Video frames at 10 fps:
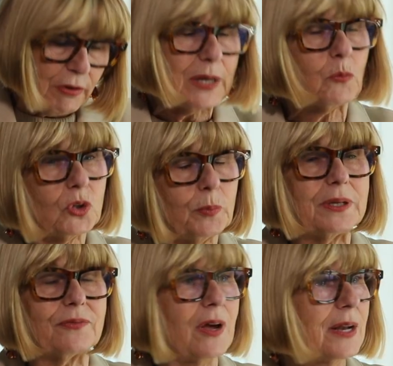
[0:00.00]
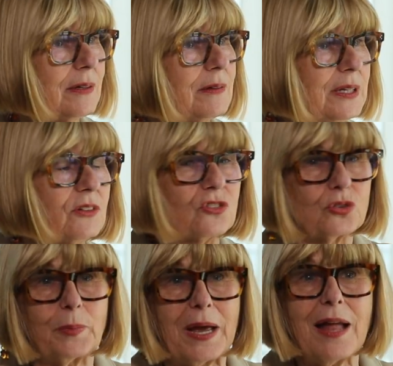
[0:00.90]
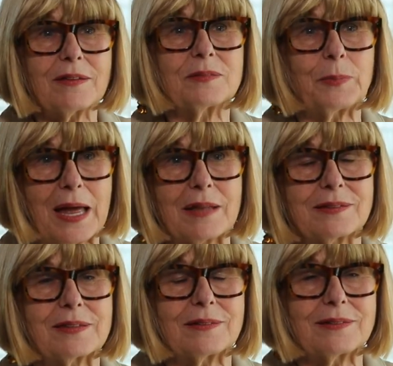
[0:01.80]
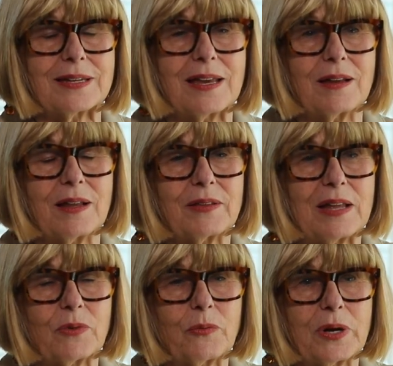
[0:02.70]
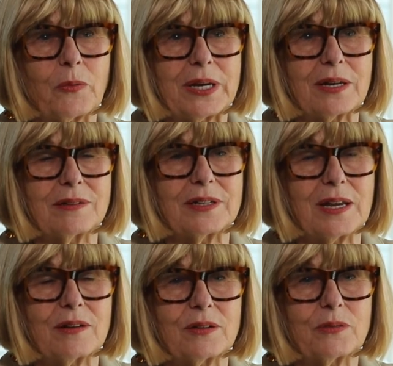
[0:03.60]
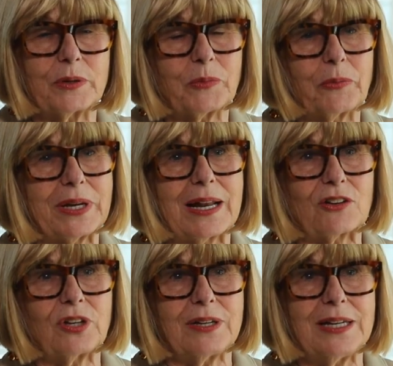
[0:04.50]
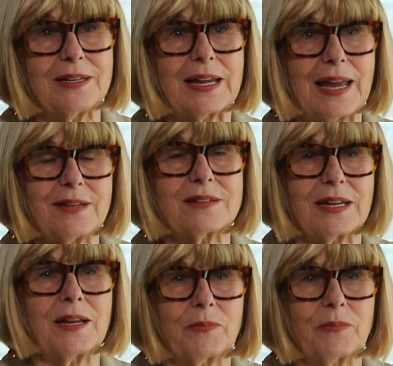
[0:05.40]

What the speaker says: really will be divided into two parts where we can actually indicate